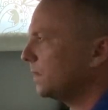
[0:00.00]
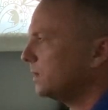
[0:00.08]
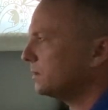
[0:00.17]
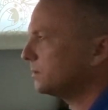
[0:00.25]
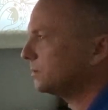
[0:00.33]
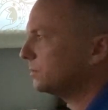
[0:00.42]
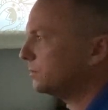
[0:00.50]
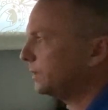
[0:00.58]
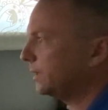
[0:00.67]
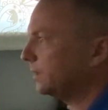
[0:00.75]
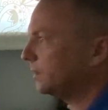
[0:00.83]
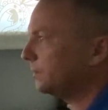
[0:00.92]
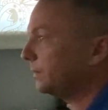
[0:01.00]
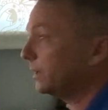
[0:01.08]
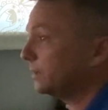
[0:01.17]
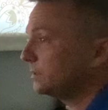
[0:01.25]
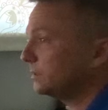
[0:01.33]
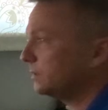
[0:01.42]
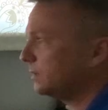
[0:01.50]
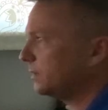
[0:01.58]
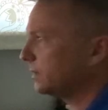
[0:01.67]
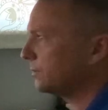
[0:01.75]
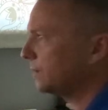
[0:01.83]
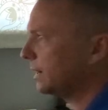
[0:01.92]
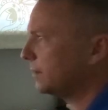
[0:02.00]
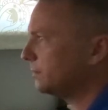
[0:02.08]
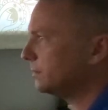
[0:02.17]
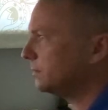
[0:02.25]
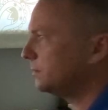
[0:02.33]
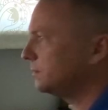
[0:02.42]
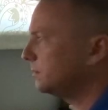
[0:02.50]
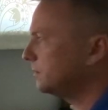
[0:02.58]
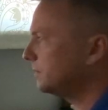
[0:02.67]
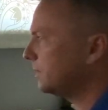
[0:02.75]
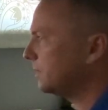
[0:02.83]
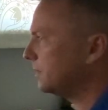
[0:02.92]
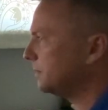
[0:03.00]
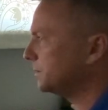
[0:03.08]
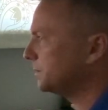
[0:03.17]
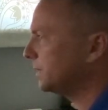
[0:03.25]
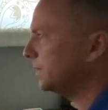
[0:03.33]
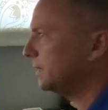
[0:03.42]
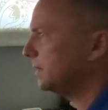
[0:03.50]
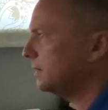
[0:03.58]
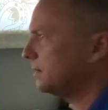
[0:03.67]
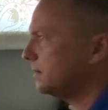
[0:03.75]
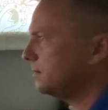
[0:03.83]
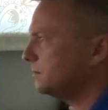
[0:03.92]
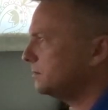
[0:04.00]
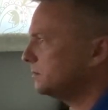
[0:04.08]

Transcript: So we are still on ground comms right now.